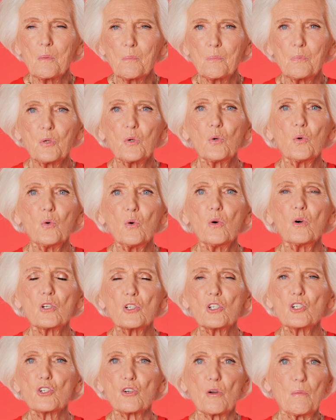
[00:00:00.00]
pure
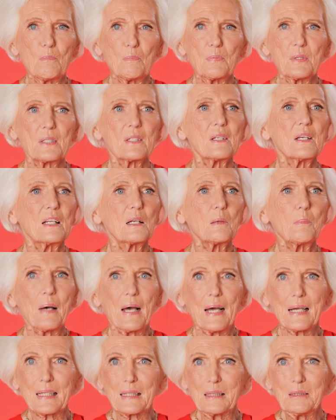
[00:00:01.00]
shrimps in a
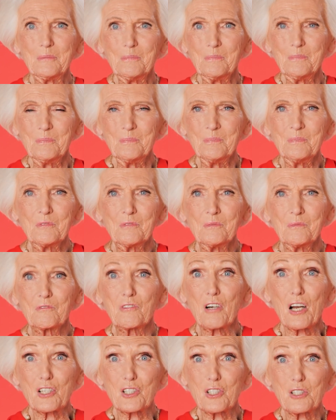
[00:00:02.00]
pack,
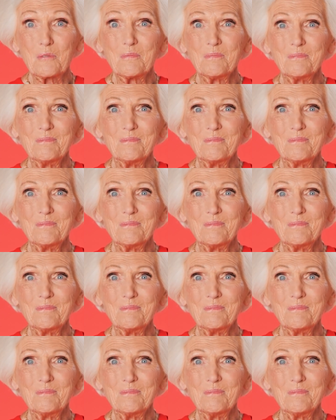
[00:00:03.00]
fresh.